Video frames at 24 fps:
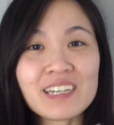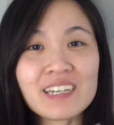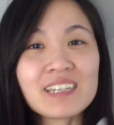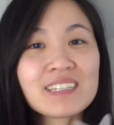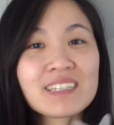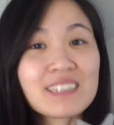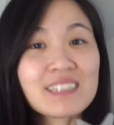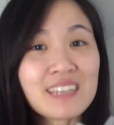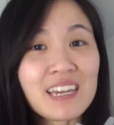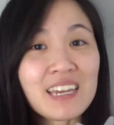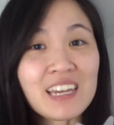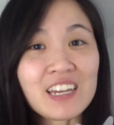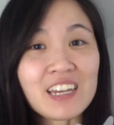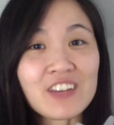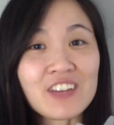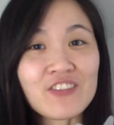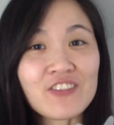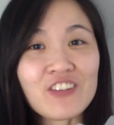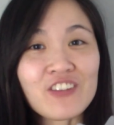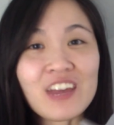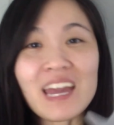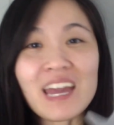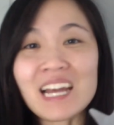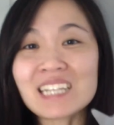safe,
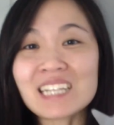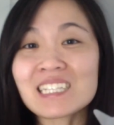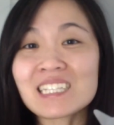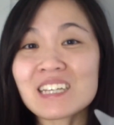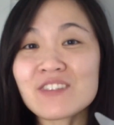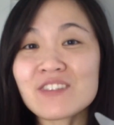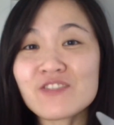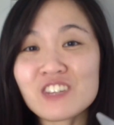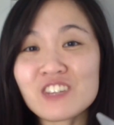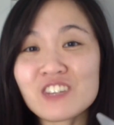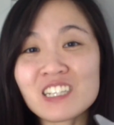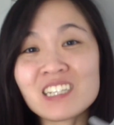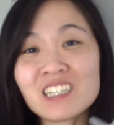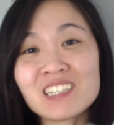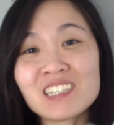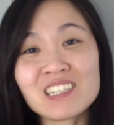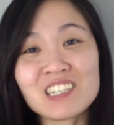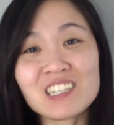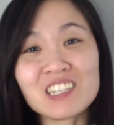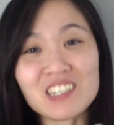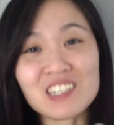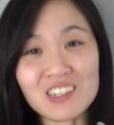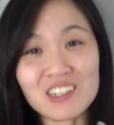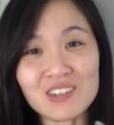and convenient
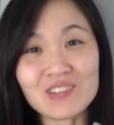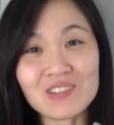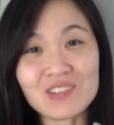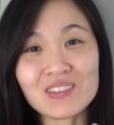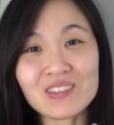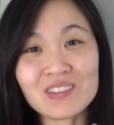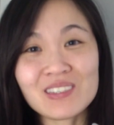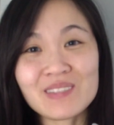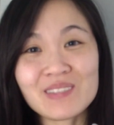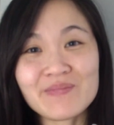to use.